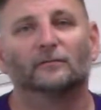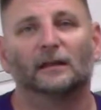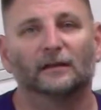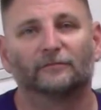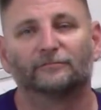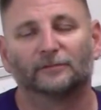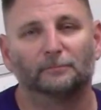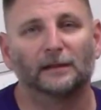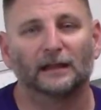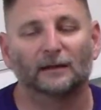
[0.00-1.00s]
if
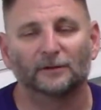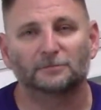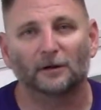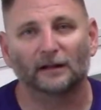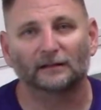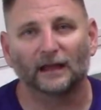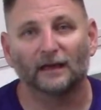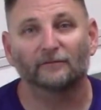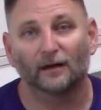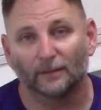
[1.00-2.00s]
depending how much product I
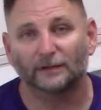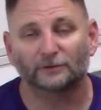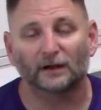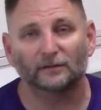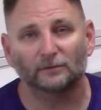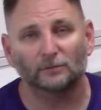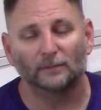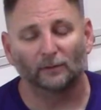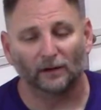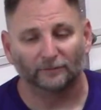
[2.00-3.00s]
have, I might try to do
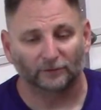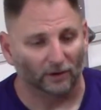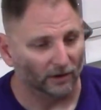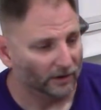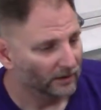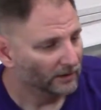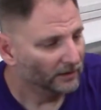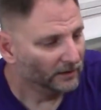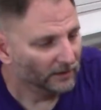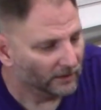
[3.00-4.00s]
my wife's car.
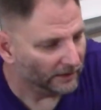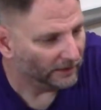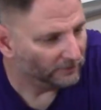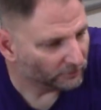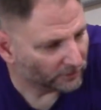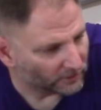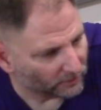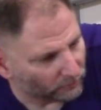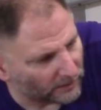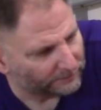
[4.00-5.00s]
And we're going to
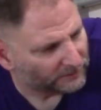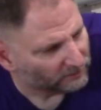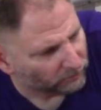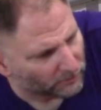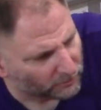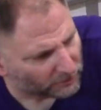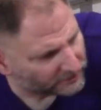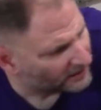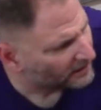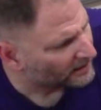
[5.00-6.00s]
wipe this one more
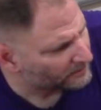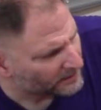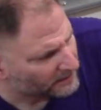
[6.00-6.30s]
time.